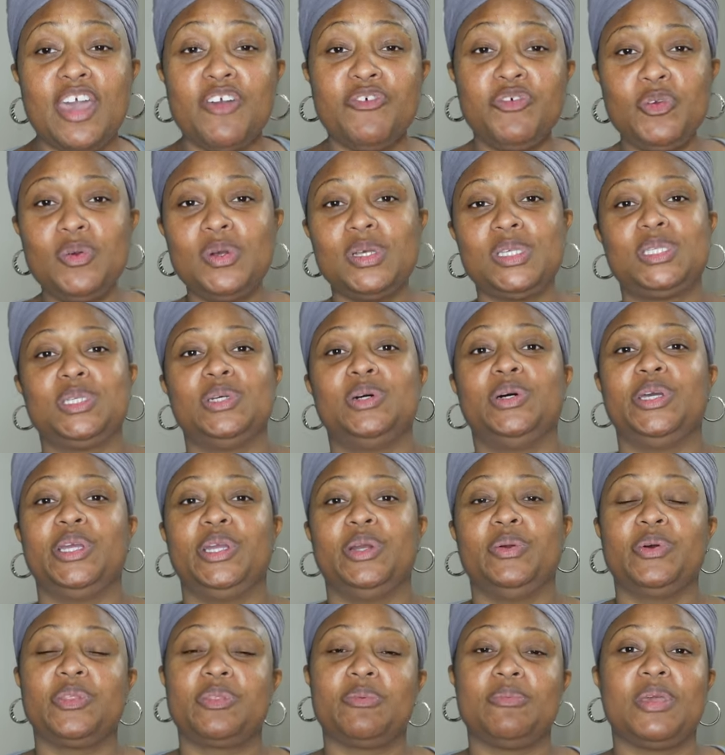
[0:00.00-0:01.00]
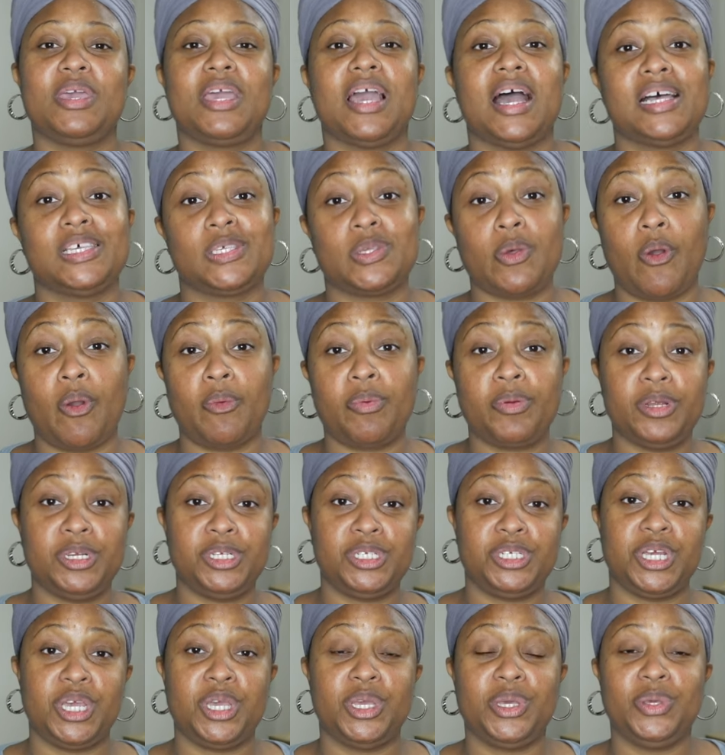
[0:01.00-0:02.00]
if you are still here with me, I so
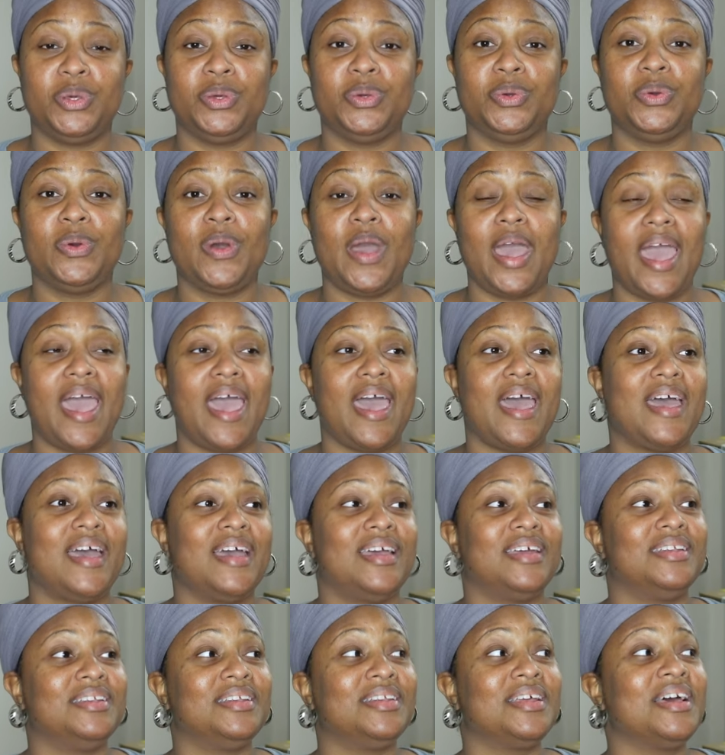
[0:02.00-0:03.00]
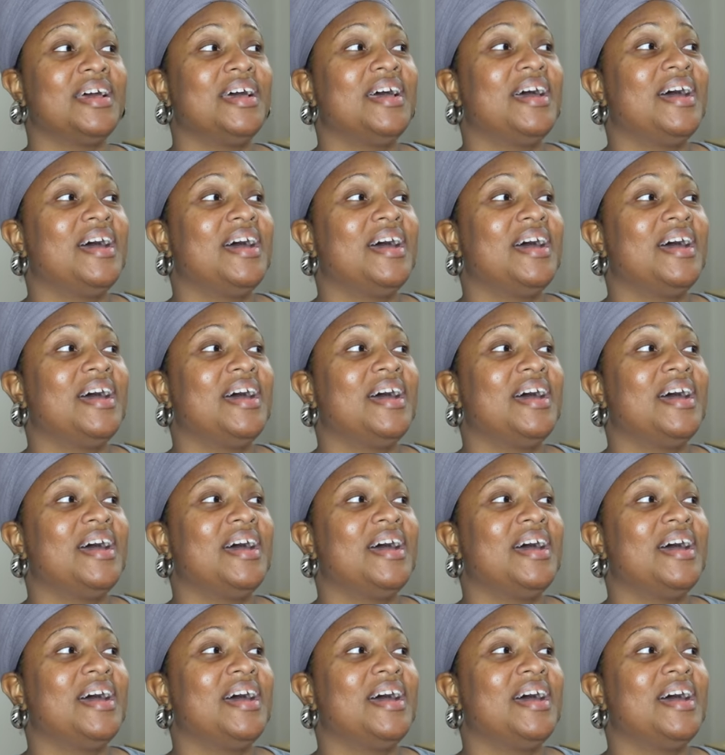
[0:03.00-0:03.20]
appreciate you and